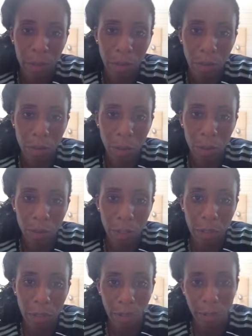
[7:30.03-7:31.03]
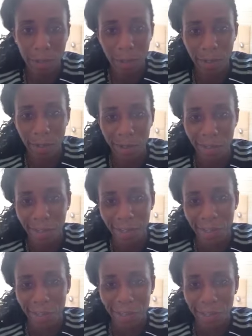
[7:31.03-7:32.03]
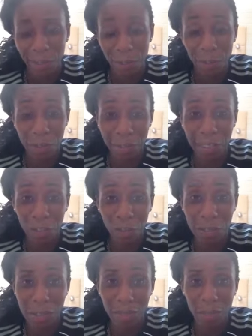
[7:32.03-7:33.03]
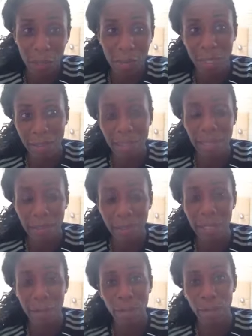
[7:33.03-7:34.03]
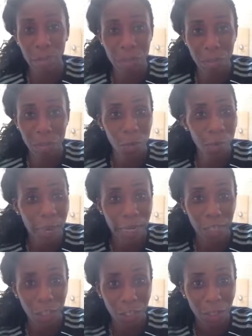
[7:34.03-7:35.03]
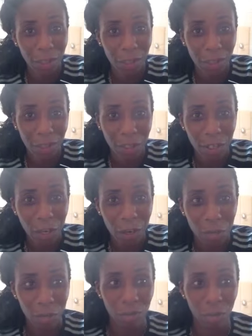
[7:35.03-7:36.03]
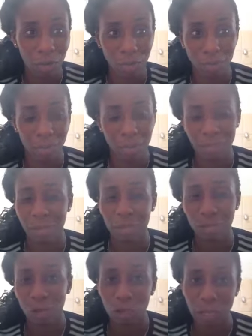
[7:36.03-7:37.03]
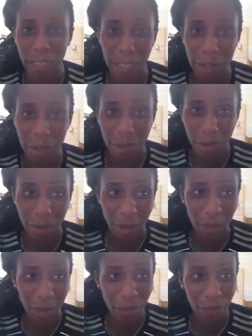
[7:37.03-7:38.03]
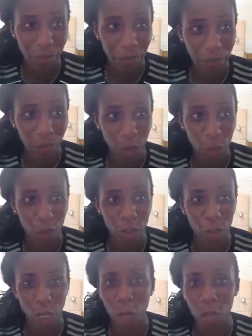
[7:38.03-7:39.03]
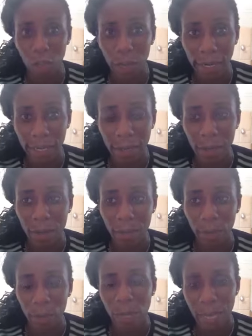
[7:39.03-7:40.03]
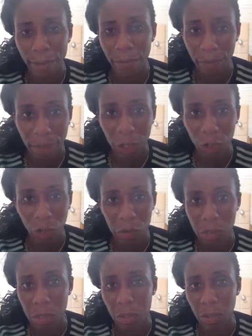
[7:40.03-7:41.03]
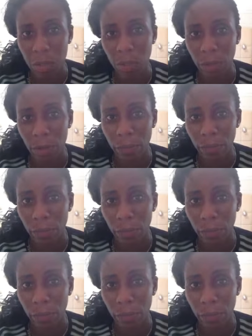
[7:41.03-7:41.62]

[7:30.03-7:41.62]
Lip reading: So it's good. It's interesting because that's another person to manage. Not that he's childlike, but you have to manage your assistant as well.